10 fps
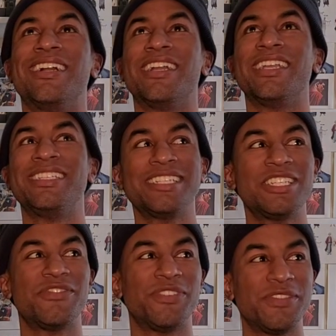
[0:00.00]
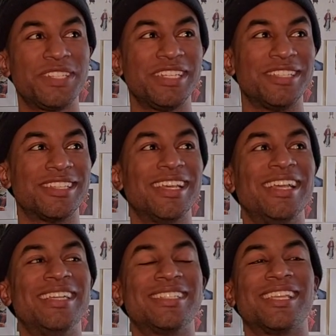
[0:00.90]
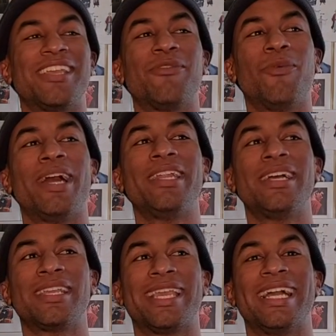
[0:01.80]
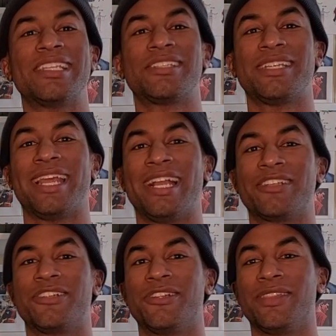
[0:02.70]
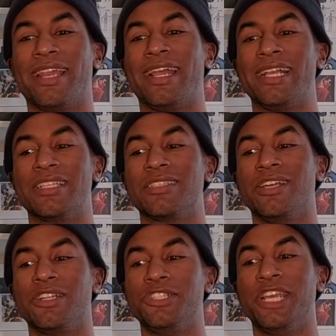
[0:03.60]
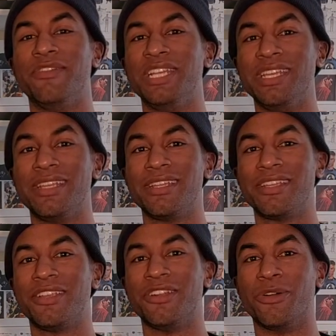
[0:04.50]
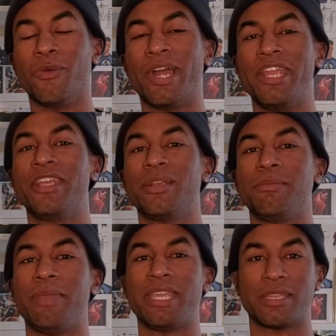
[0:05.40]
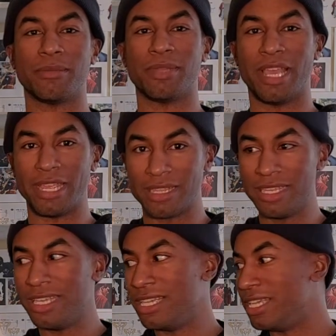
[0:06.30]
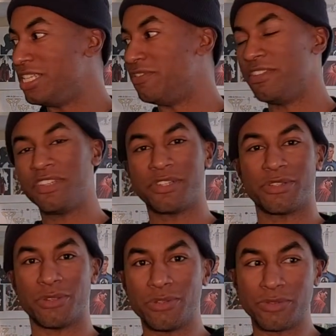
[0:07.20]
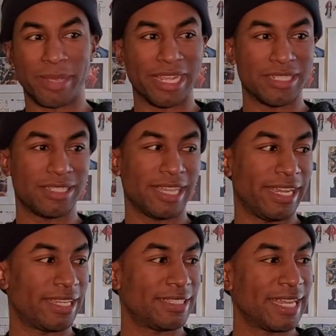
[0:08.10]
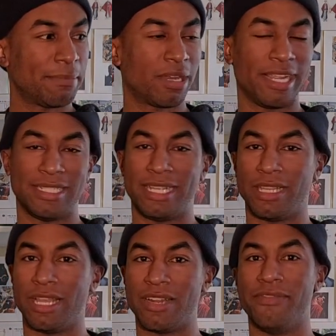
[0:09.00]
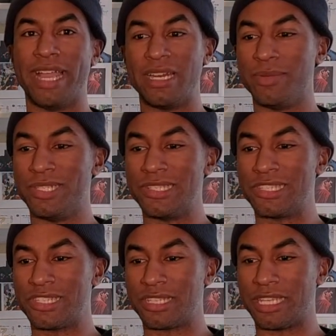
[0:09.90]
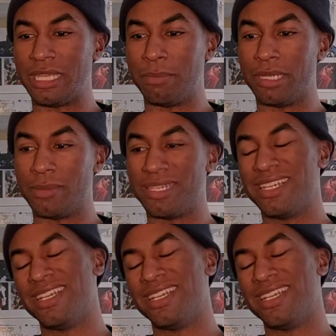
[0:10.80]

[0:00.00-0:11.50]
He's in his 50s. It's like, why not cast an actor that has longevity? You know, why are you gonna make him like, he's 50 years old, man. It's like, he's probably gotta take a lot of vitamins just to keep up.